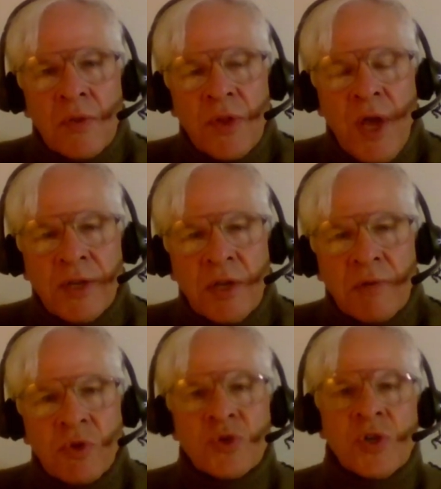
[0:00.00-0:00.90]
the idea
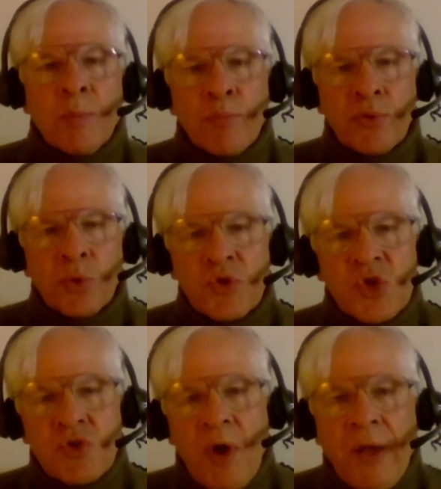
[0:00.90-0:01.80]
of using brute
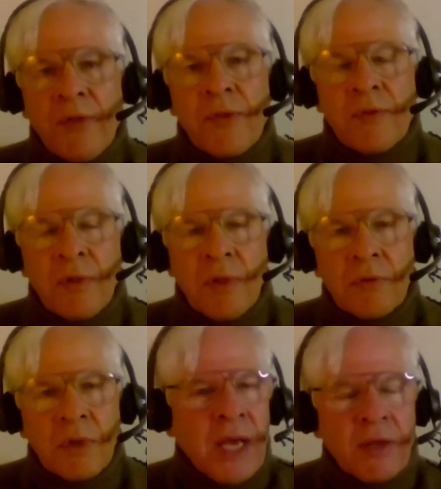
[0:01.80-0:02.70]
strength.
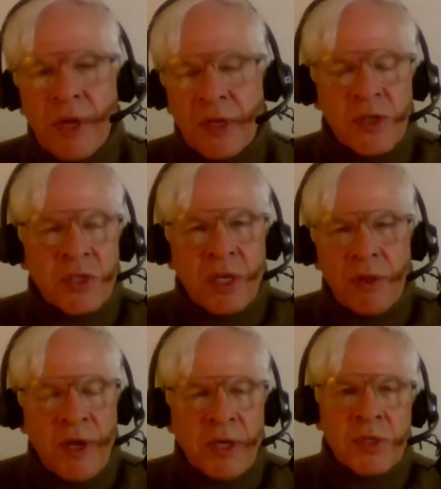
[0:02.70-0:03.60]
Like this
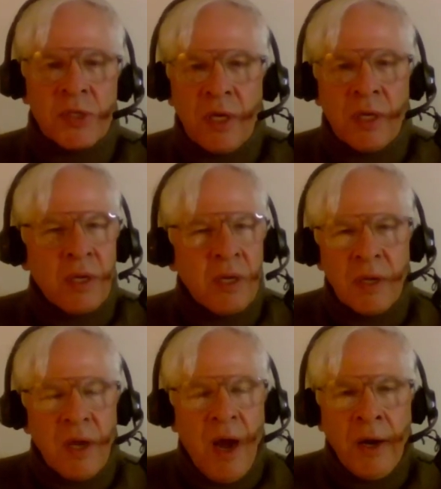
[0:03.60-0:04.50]
kid thinks that,
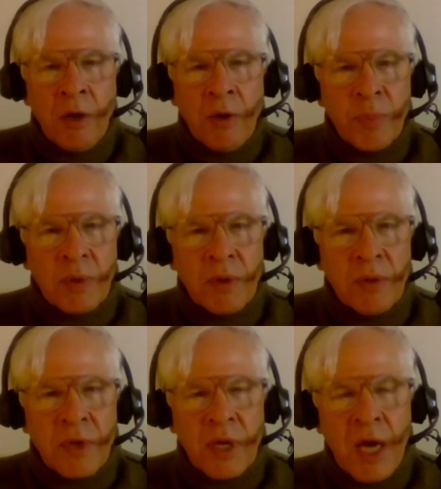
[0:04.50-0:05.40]
I don't know,
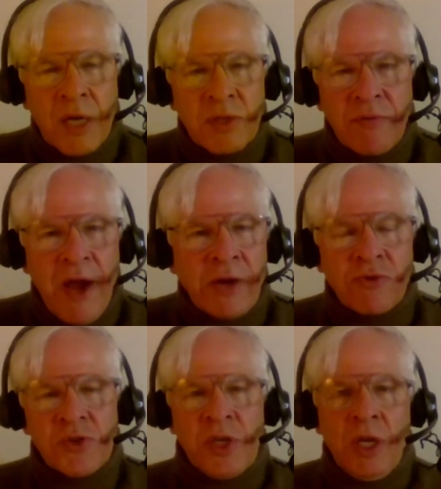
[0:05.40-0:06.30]
the guys in the
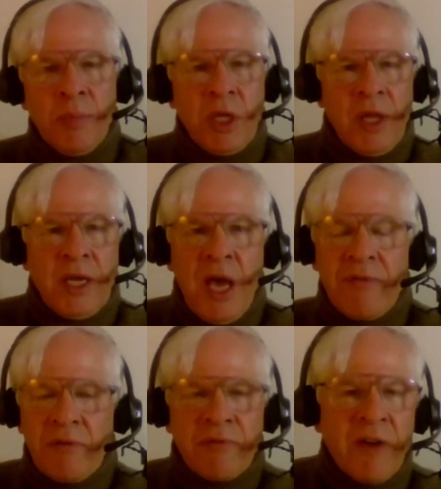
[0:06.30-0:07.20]
factories are going to be like
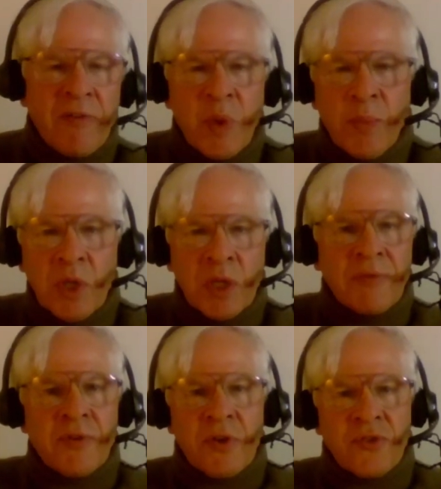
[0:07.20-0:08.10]
having five people
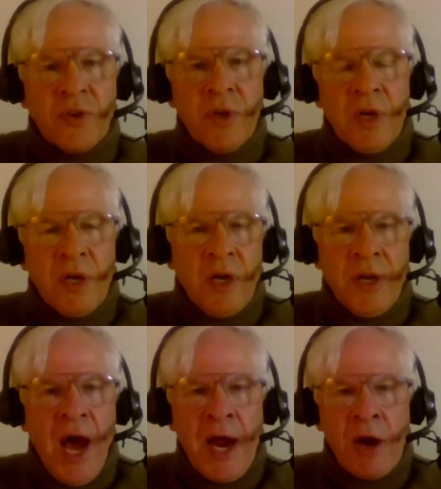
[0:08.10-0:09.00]
lift
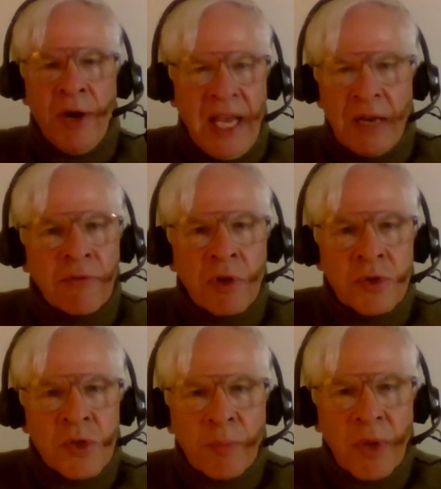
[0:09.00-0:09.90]
an iron anvil
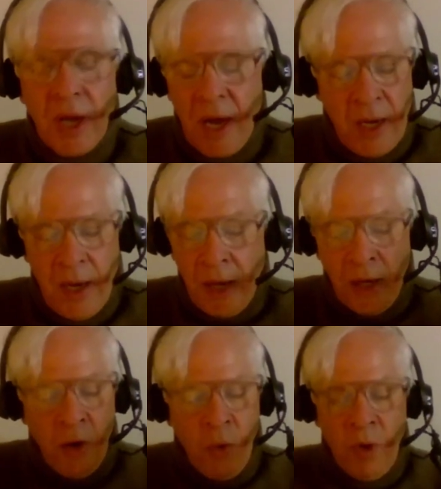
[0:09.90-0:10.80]
or something. I
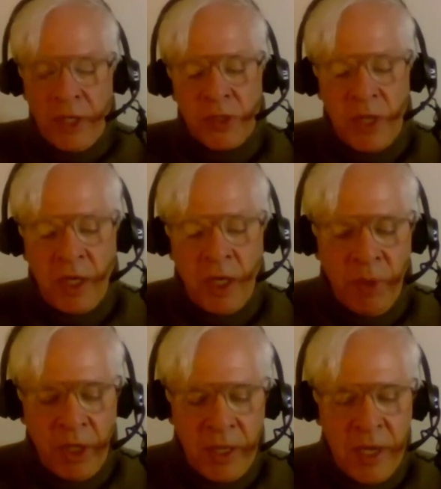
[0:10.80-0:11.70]
don't know what he's thinking,
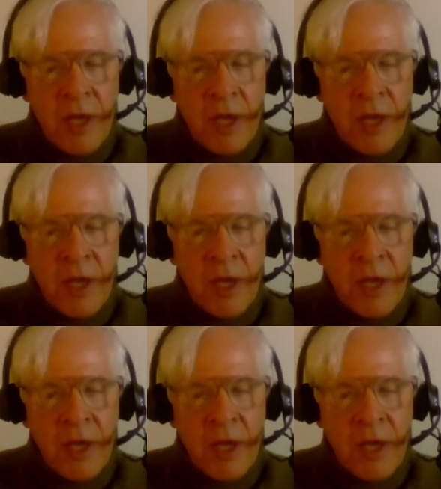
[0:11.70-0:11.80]
but